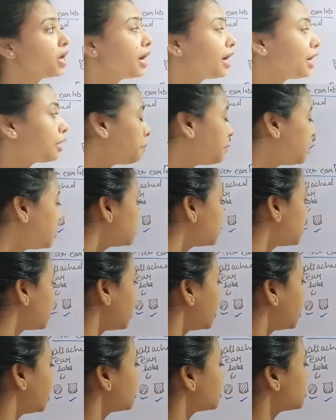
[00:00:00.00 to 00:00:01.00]
It means
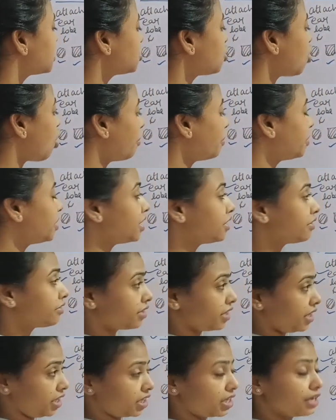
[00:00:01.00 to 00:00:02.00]
it is
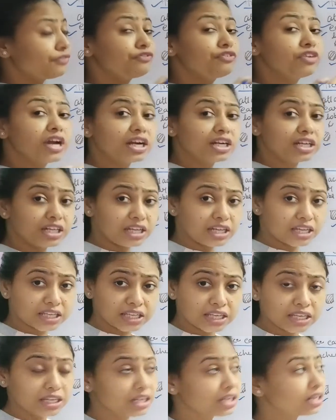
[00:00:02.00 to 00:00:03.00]
dominant trait. If we are
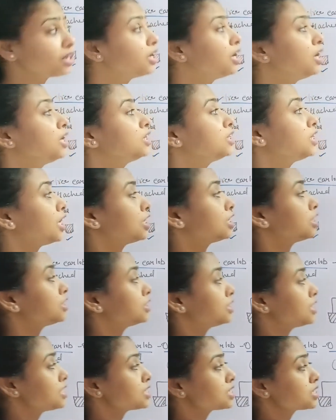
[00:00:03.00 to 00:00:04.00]
taking
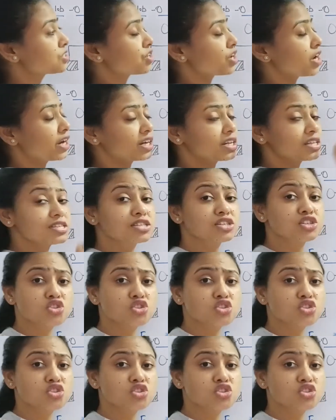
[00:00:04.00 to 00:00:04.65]
that this trait is